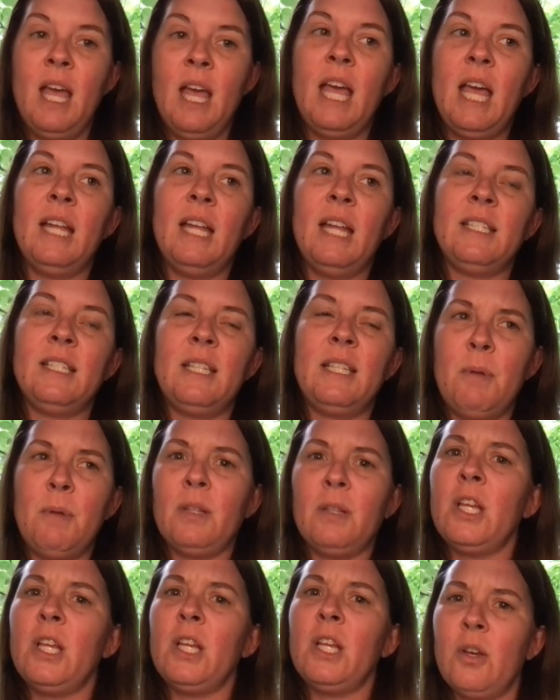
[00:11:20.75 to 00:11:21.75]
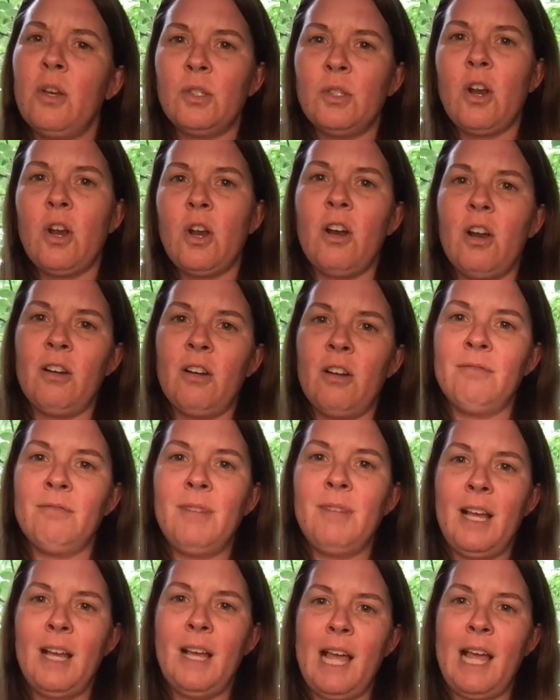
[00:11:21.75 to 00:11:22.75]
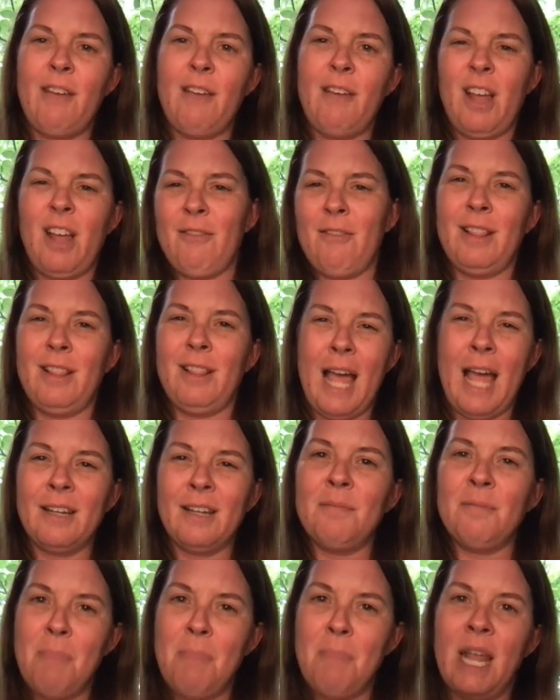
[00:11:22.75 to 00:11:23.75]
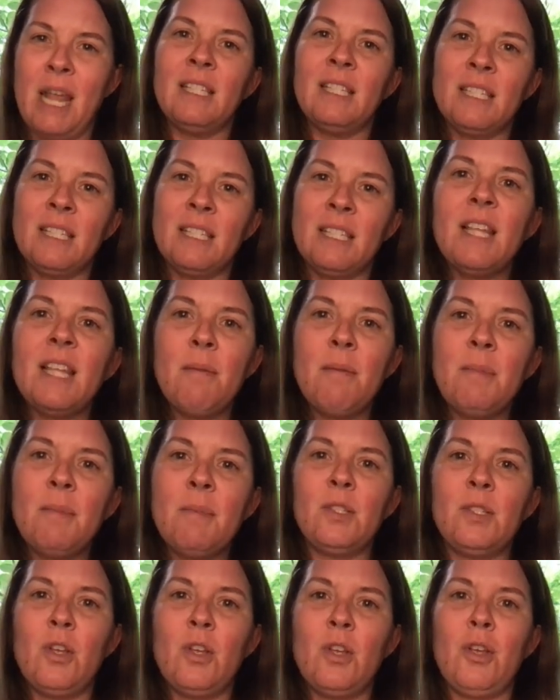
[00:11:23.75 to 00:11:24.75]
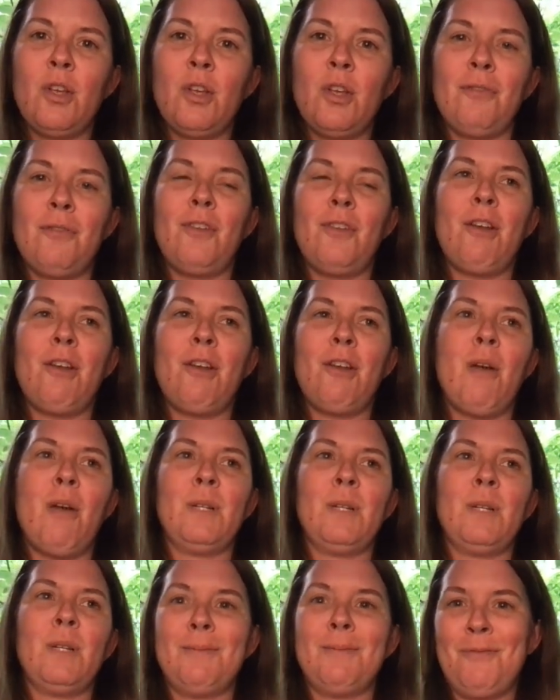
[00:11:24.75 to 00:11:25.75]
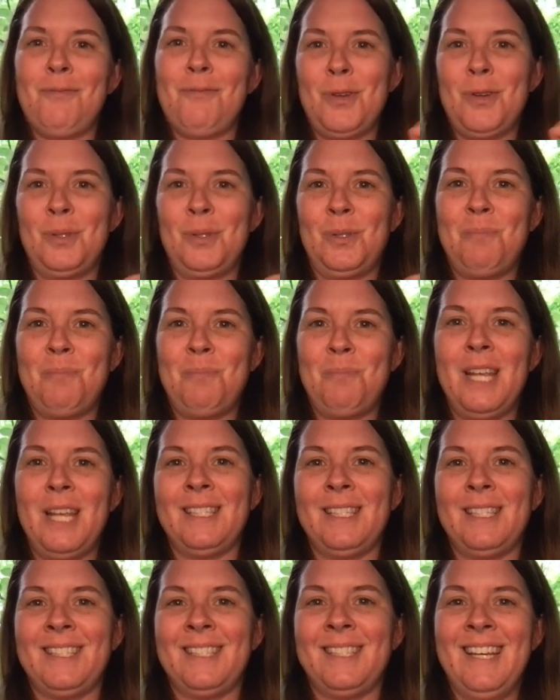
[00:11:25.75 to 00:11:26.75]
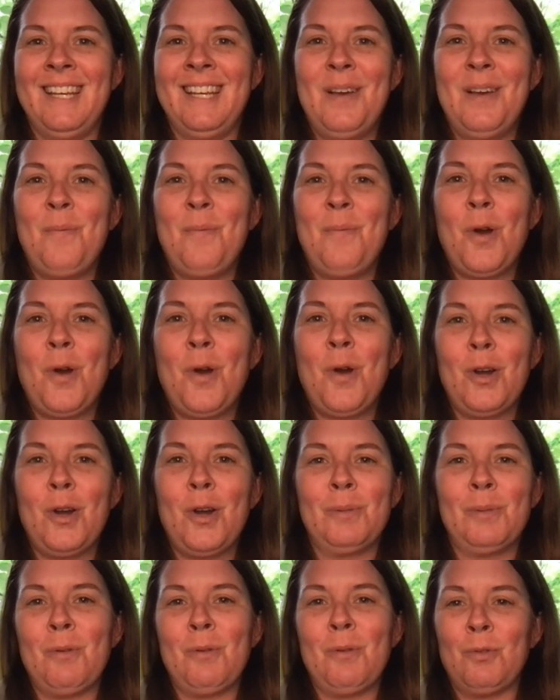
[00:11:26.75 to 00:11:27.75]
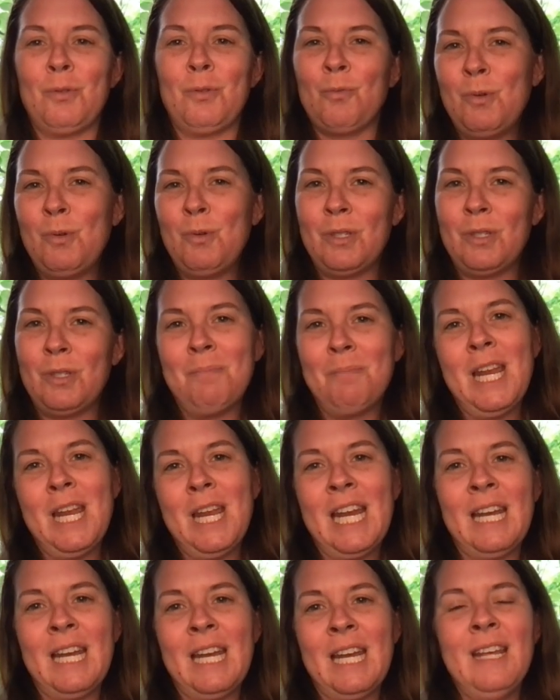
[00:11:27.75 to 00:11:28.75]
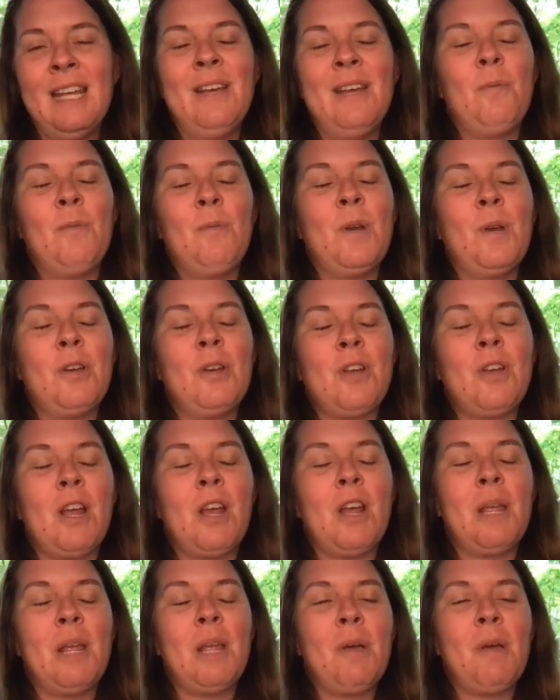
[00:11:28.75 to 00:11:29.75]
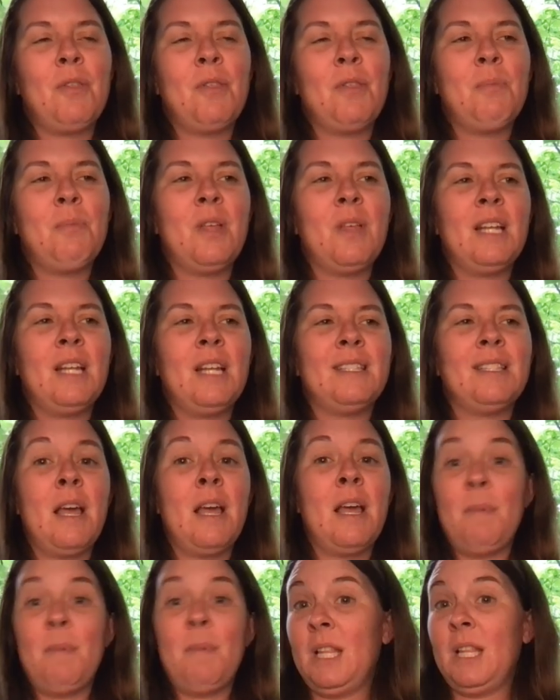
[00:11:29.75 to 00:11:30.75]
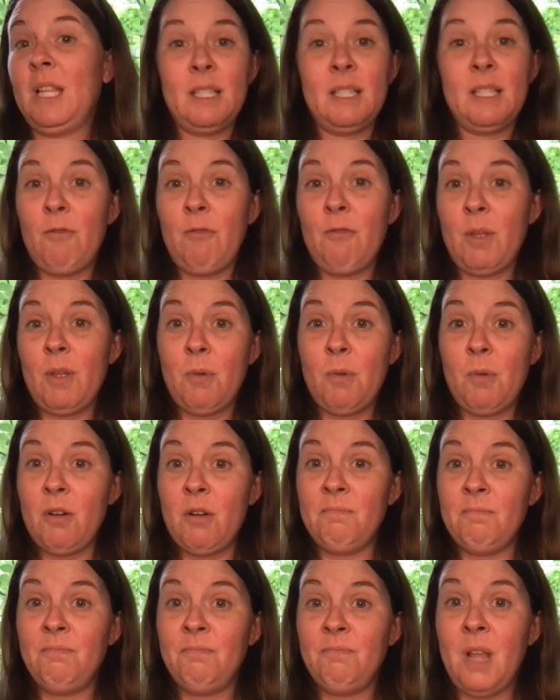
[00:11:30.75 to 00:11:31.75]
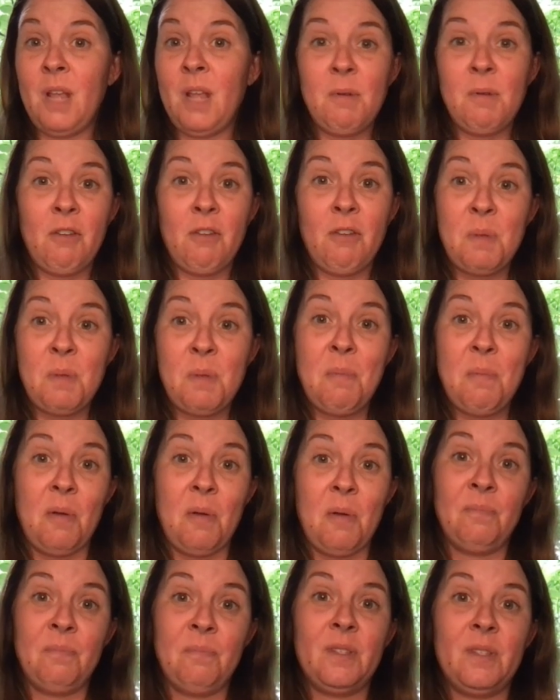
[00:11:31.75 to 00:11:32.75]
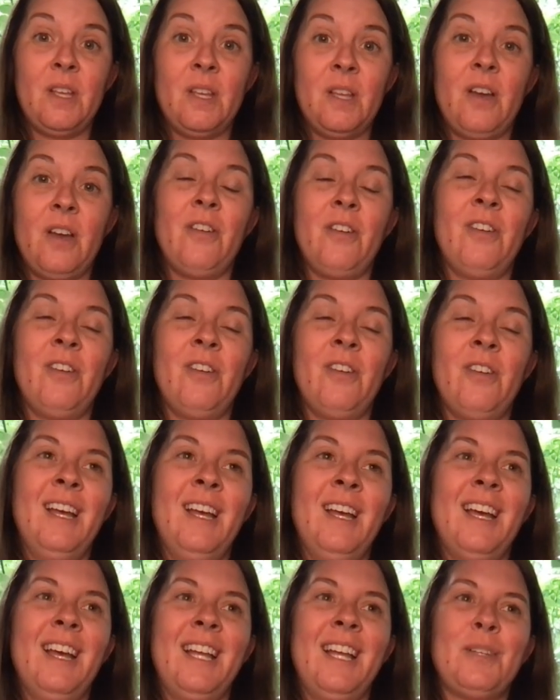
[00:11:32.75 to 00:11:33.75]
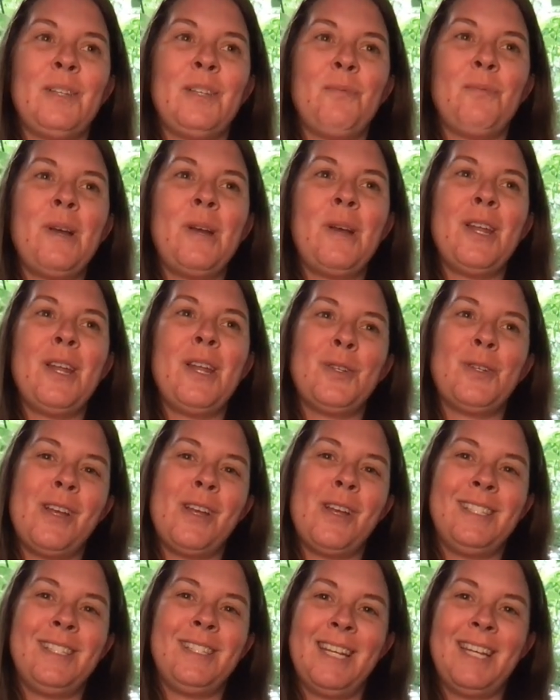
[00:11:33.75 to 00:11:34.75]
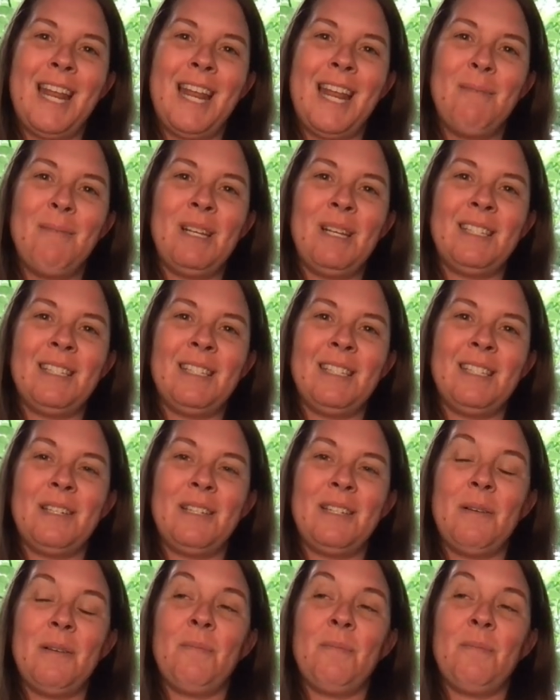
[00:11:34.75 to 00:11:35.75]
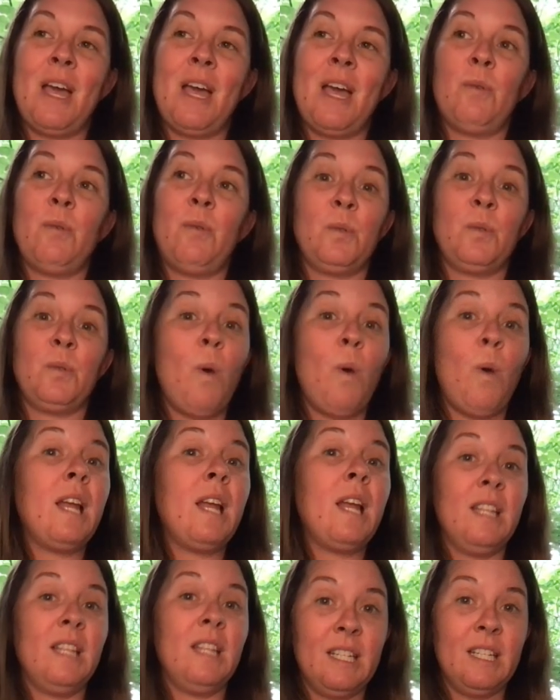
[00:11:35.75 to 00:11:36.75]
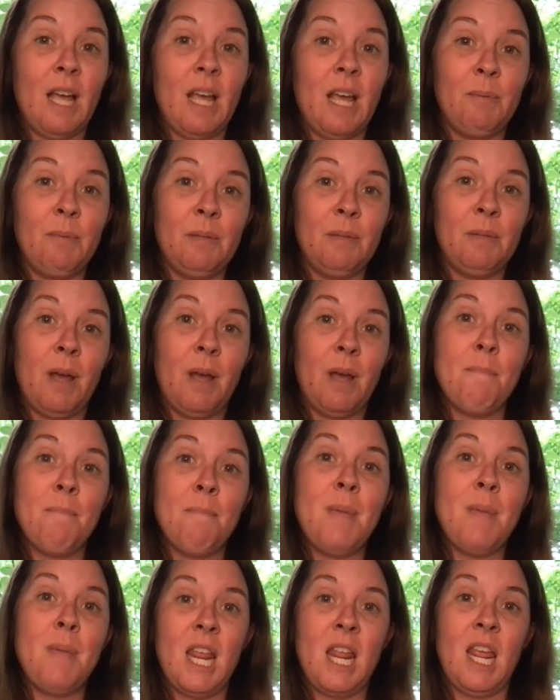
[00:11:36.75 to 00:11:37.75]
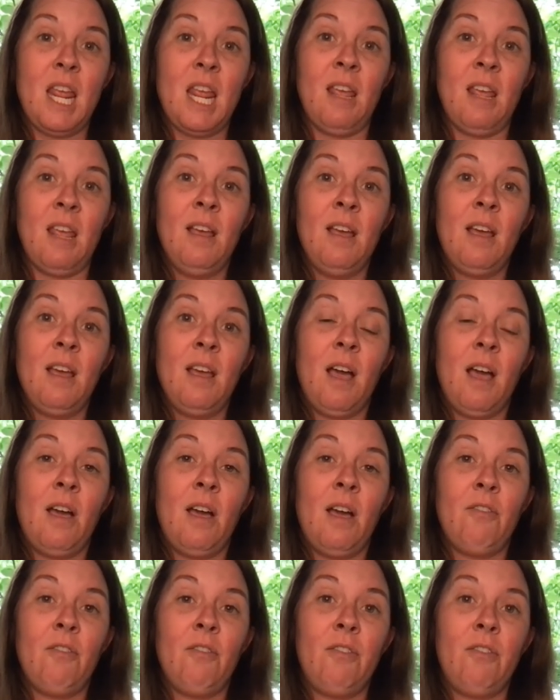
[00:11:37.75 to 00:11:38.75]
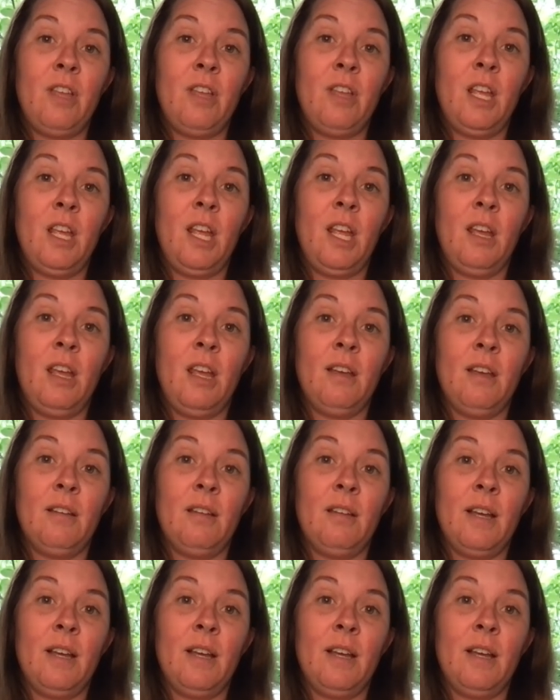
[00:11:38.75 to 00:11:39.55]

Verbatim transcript: And typically those are uh, have kind of a Latin base to them, and so you can figure out what some of those base words, some of those roots mean when you're talking about the plants. Um, and then some of them are named after people. So uh, it's a pretty interesting naming system that was widely adopted by many of the